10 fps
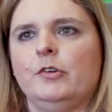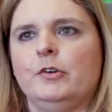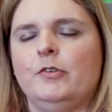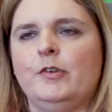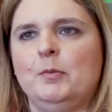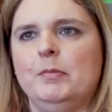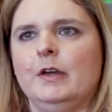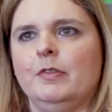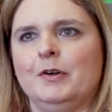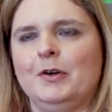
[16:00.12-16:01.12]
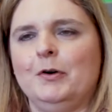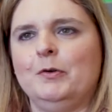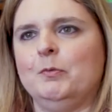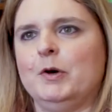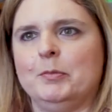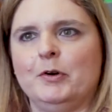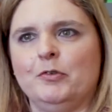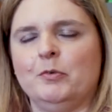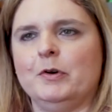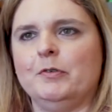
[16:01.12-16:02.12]
turns typing in the code, and one
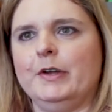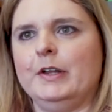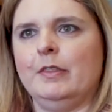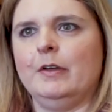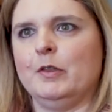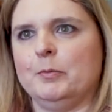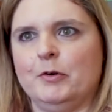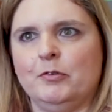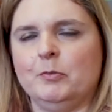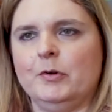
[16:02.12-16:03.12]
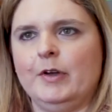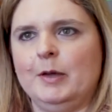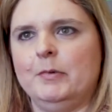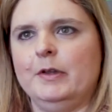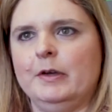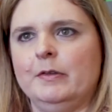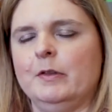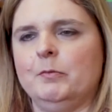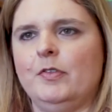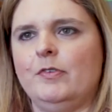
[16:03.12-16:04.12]
person would read it and the other person would type it in.
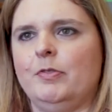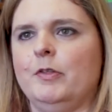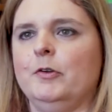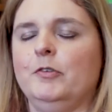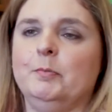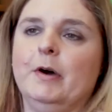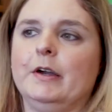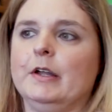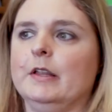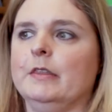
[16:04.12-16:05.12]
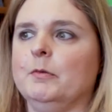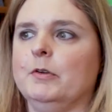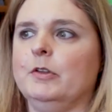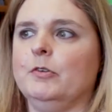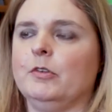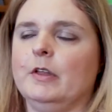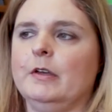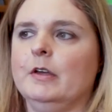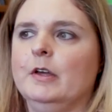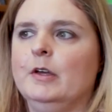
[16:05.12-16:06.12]
And we'd sit there and debug it, and they would
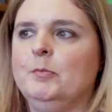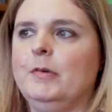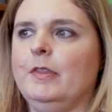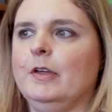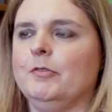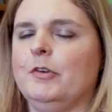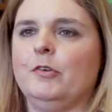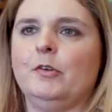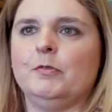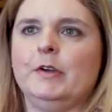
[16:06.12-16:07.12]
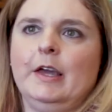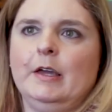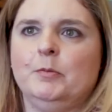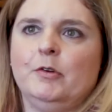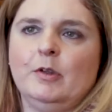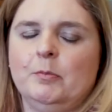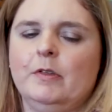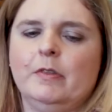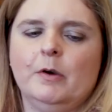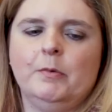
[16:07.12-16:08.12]
usually be the end result of a game or
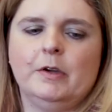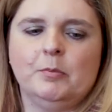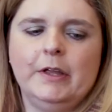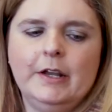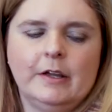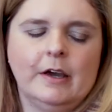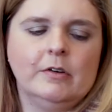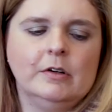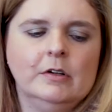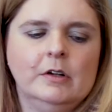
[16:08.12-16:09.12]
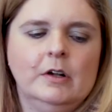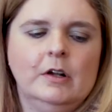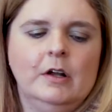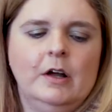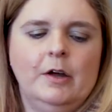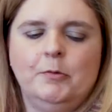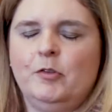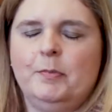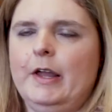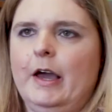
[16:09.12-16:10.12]
something that we could play together. We
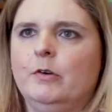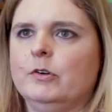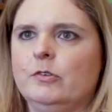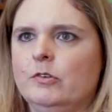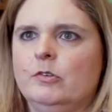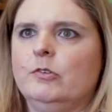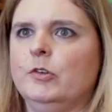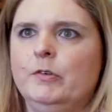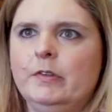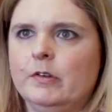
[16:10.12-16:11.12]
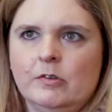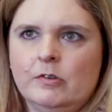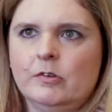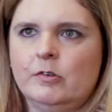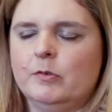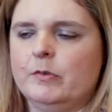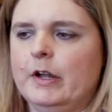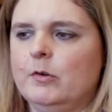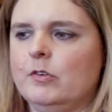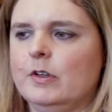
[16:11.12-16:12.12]
spent hours doing this when
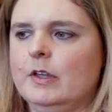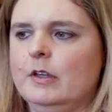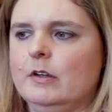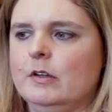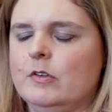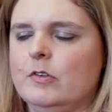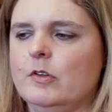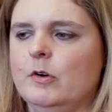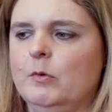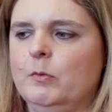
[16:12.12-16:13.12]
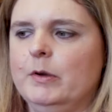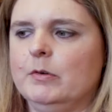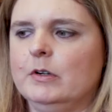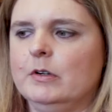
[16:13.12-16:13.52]
I was a kid. And so we